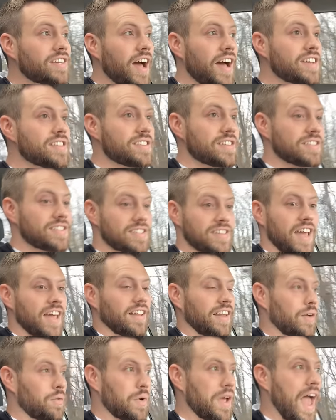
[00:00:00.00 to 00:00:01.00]
guy is insane.
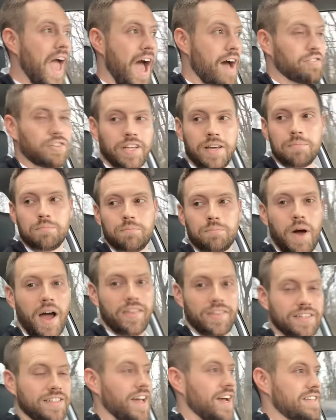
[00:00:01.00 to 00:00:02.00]
Like, we have to buy
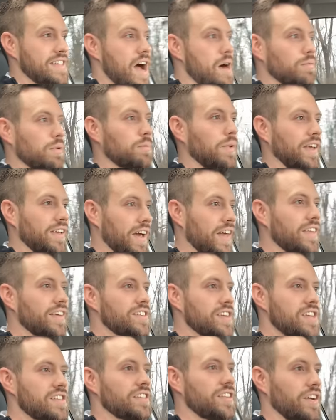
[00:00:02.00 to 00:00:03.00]
this guy's album. Like, I think
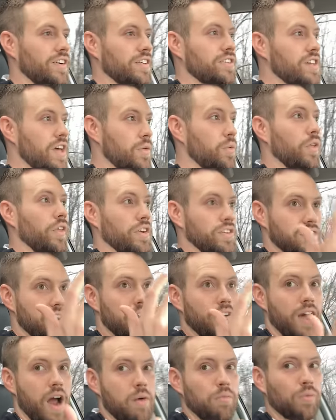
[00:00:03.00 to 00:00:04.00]
Jason literally said, well, there's
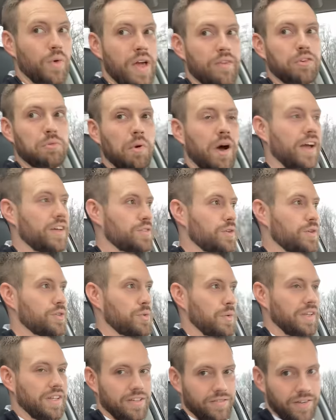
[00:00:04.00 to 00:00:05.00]
another album we have to buy as soon as
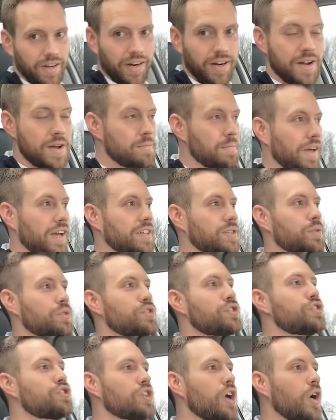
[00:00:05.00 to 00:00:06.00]
we leave here because it was
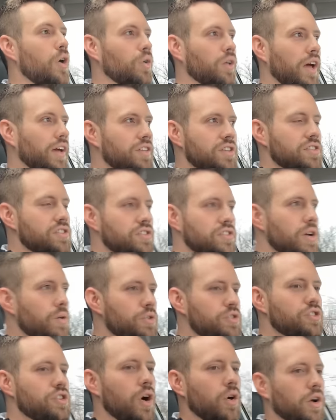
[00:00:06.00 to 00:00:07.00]
so, like, just, it
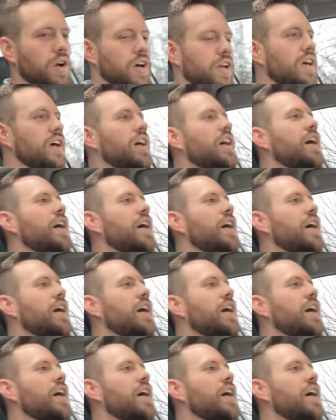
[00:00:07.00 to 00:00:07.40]
was so good.